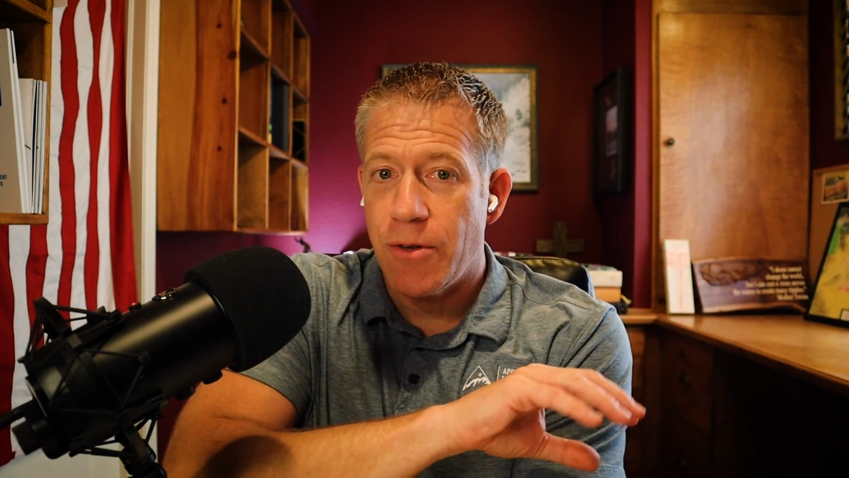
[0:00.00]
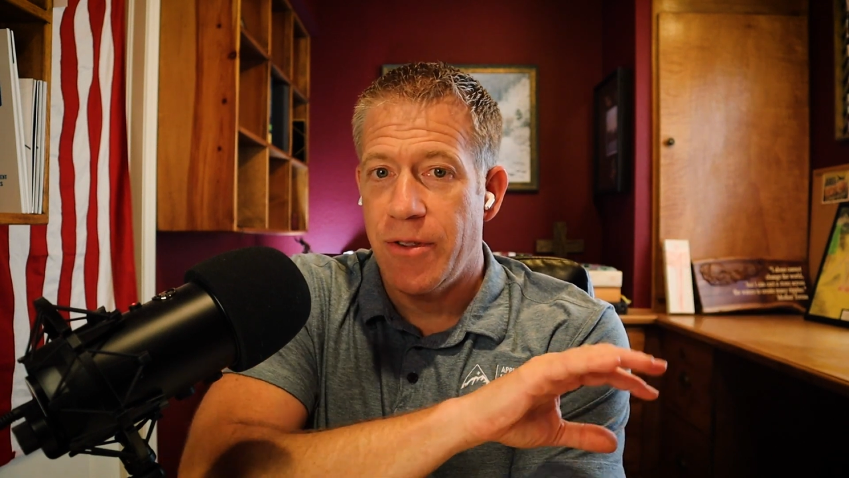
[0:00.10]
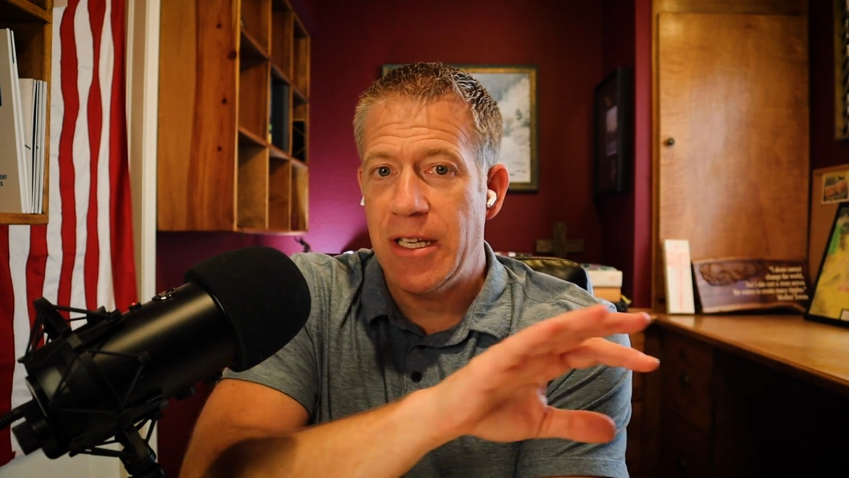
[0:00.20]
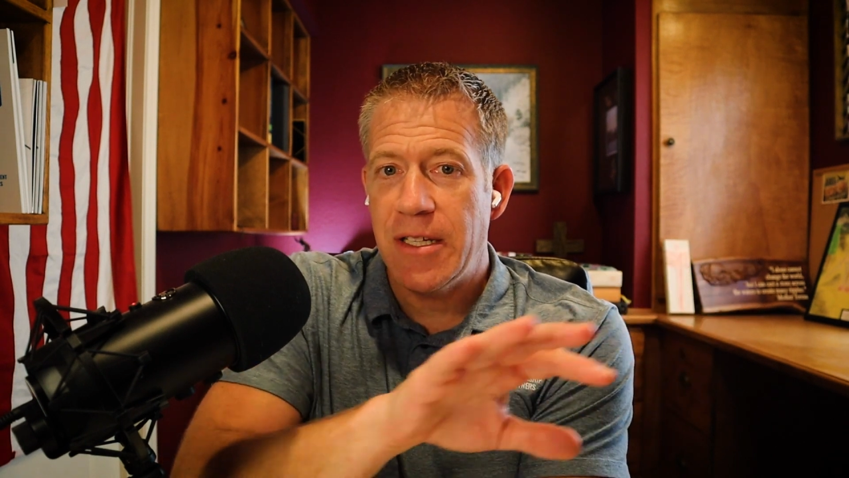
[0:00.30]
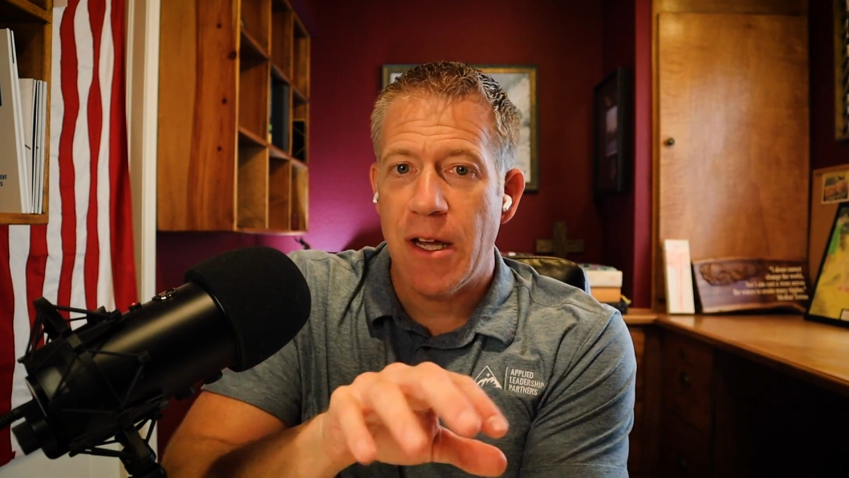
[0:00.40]
or
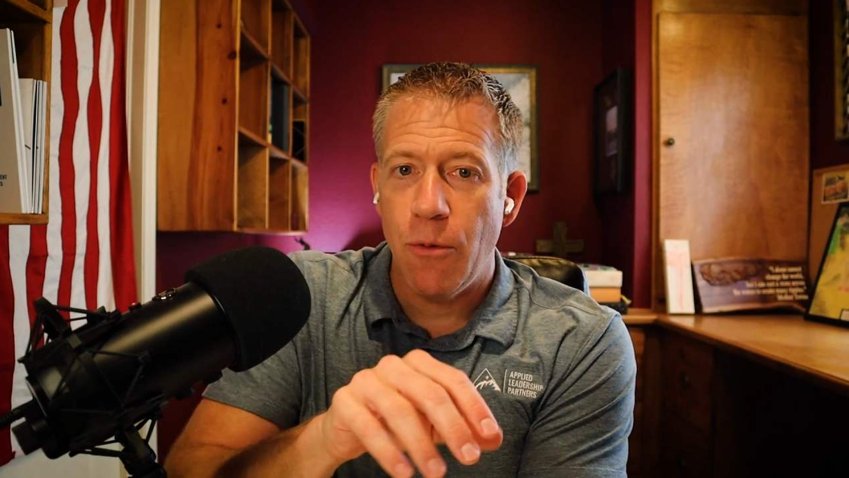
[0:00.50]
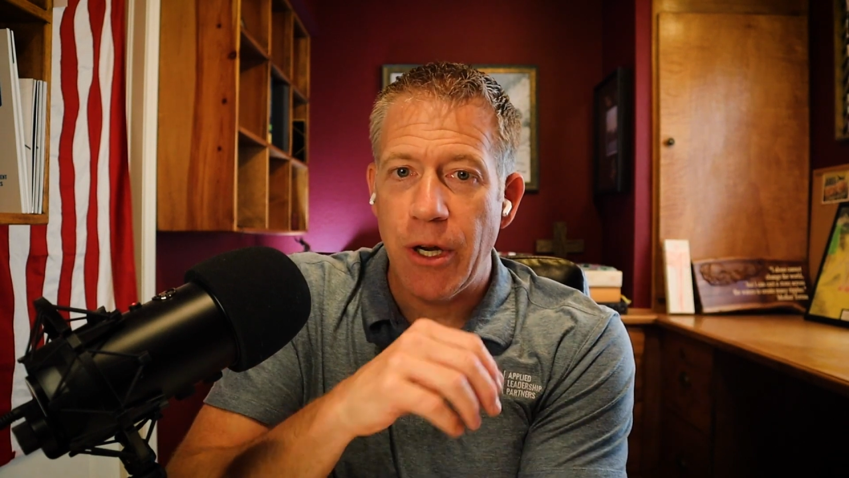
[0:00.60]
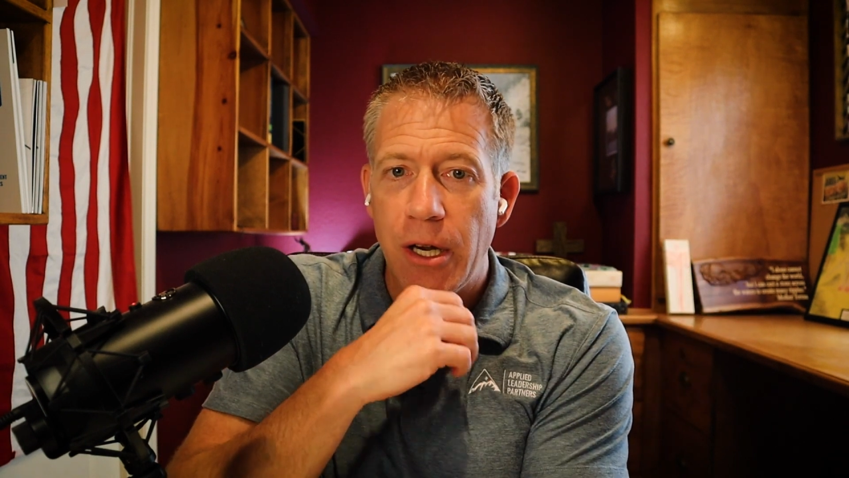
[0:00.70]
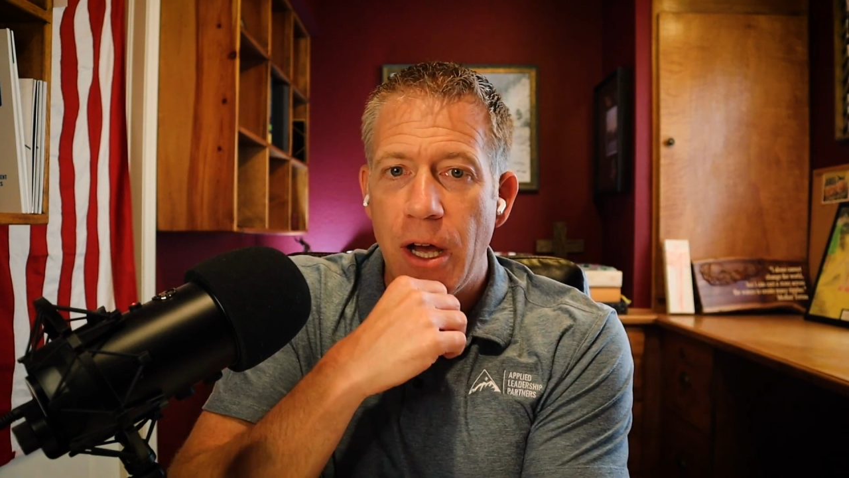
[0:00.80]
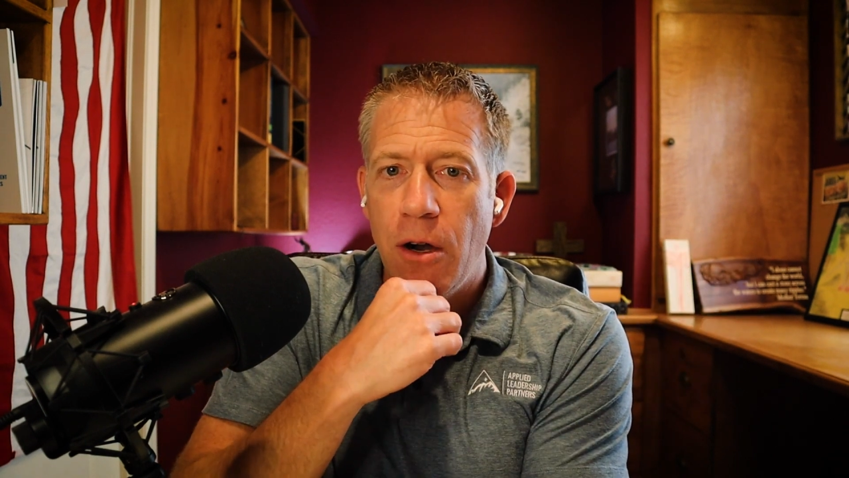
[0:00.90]
things that we
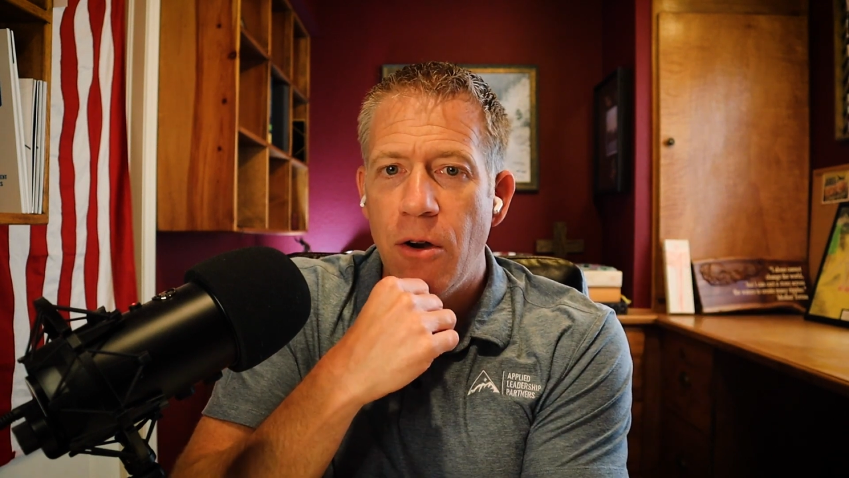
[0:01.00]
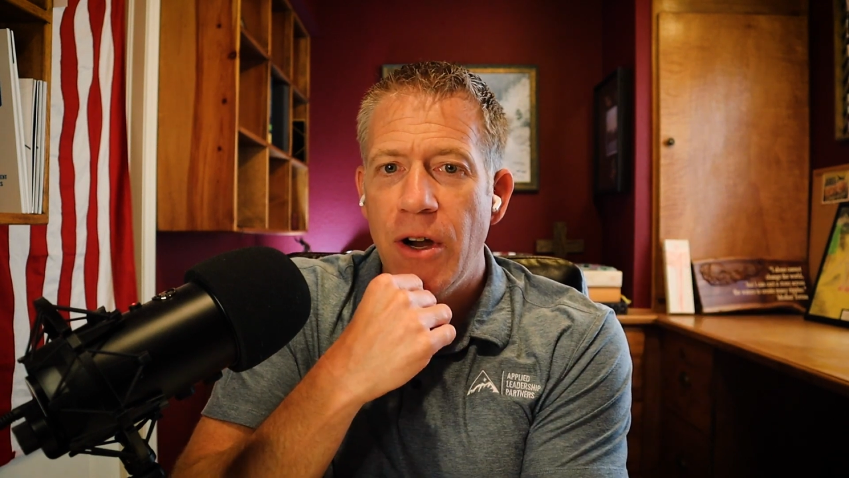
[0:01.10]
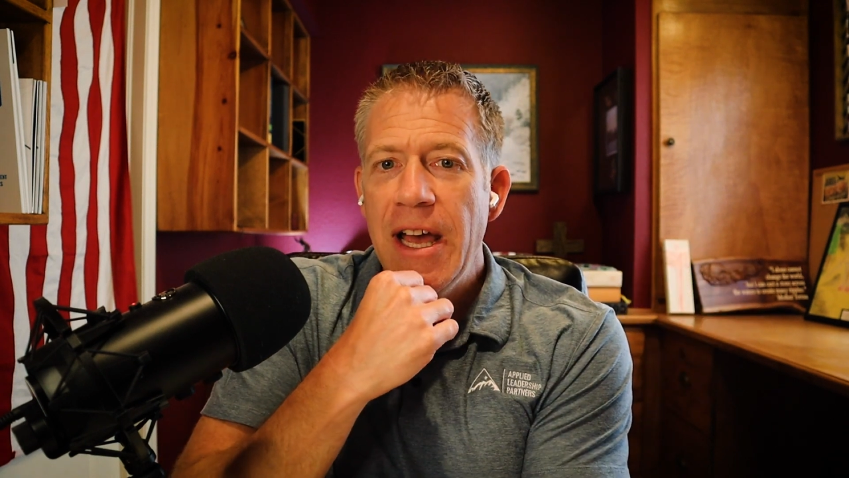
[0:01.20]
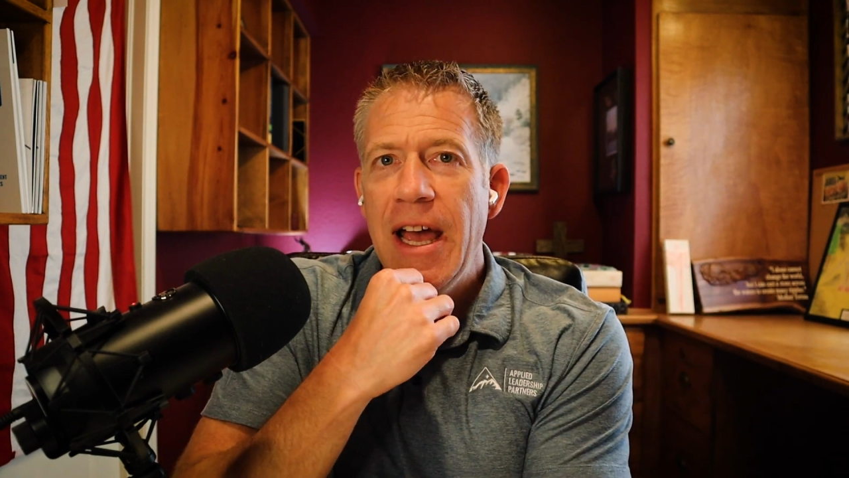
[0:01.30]
know.